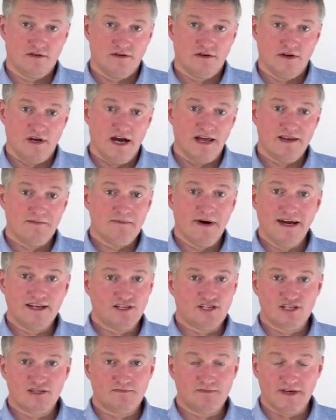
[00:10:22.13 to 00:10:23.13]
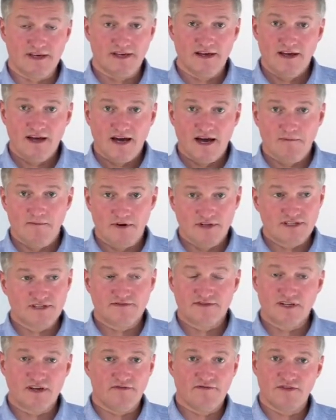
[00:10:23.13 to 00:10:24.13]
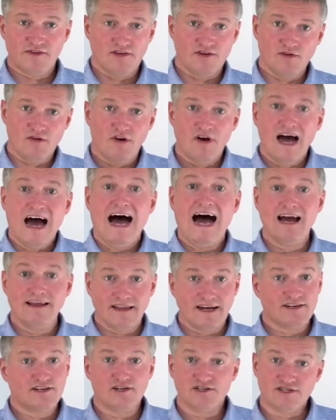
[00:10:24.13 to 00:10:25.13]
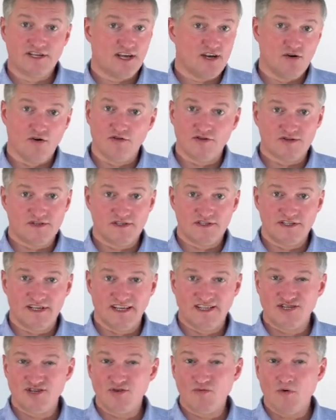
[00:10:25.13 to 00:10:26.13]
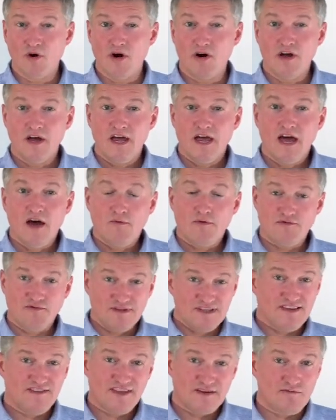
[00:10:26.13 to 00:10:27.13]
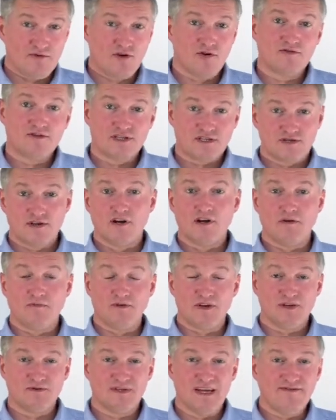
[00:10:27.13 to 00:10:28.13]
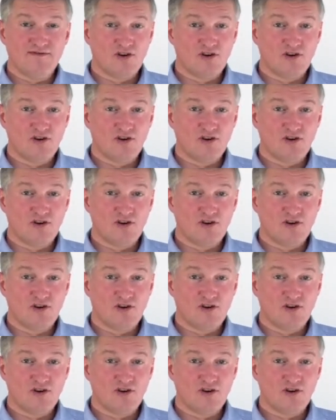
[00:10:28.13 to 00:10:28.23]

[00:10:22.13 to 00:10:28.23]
And it might just be a bunch of stuff that you highlight to your stakeholders and say, do you know what, we really think we're going to struggle because we haven't